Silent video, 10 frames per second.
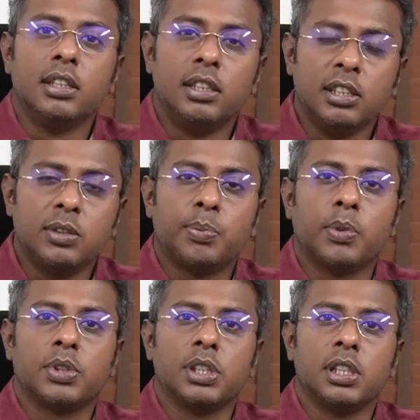This
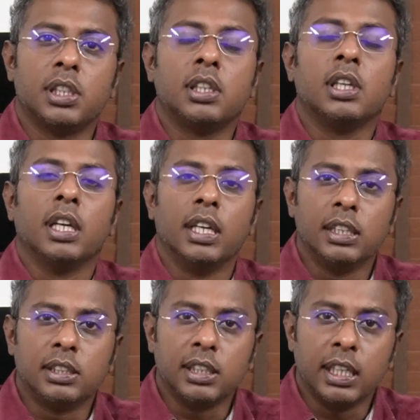procedure
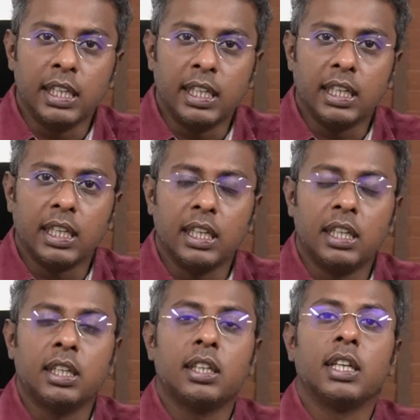is
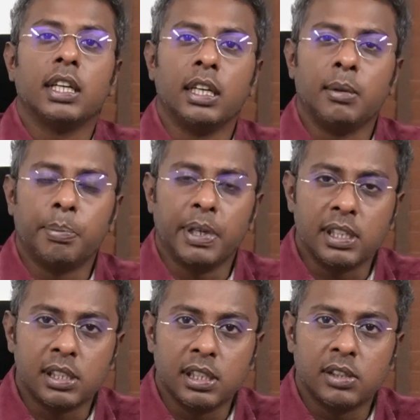indicated in
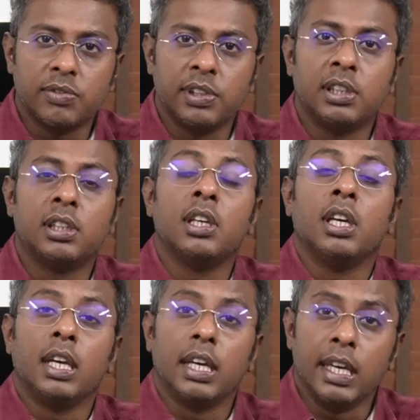patients with
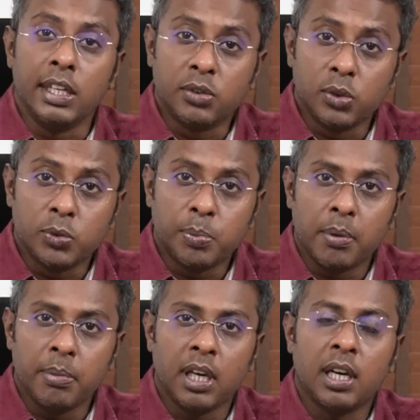
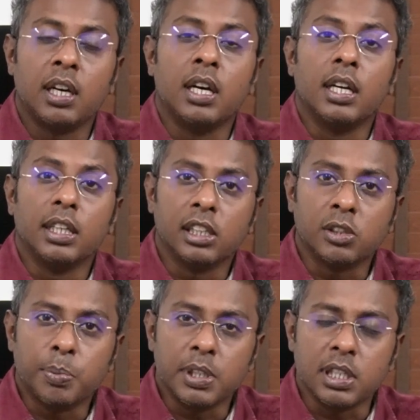azoospermia,
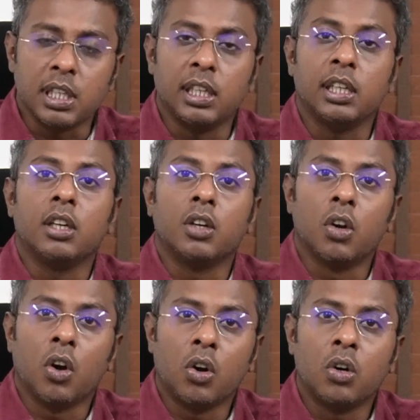especially
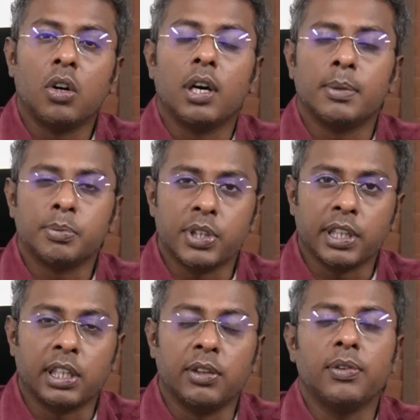
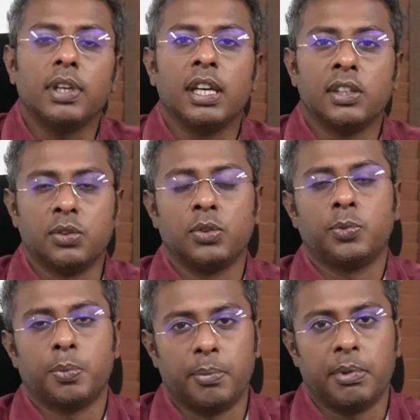non-obstructive
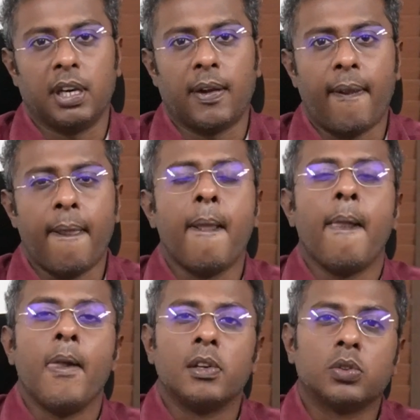azoospermia.
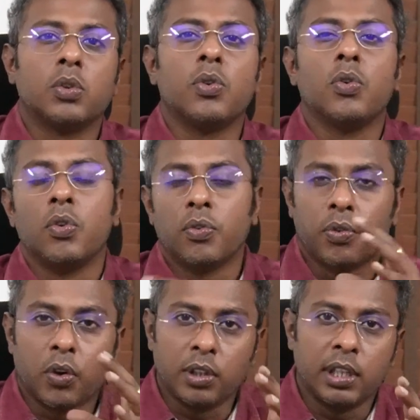So,
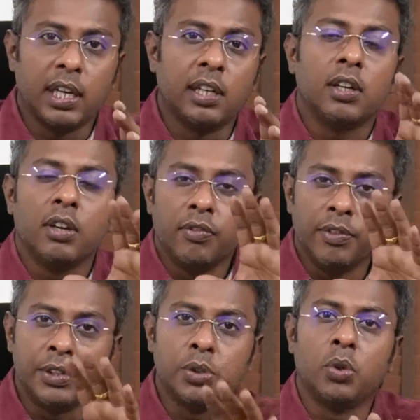for that,
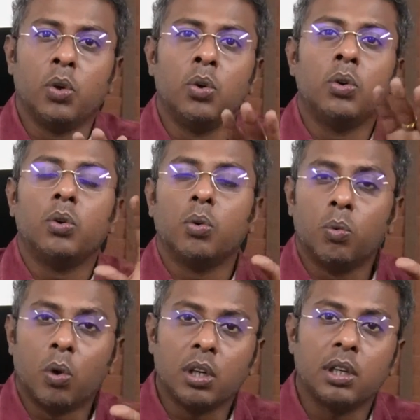we should know
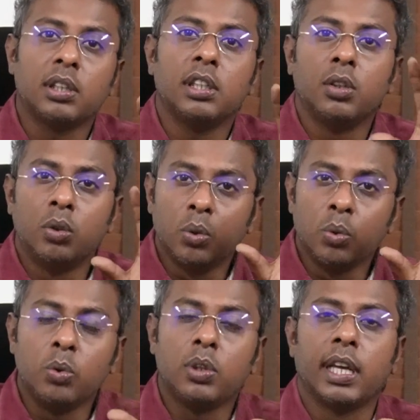what are the
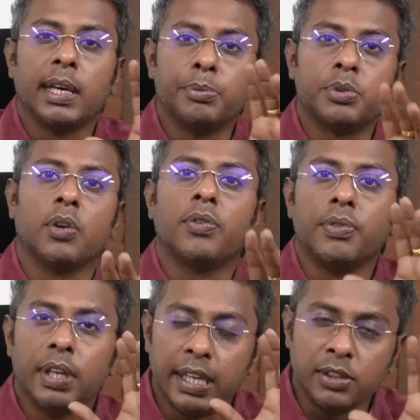two types of
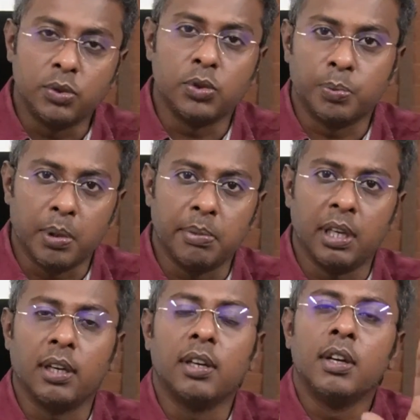azoospermia.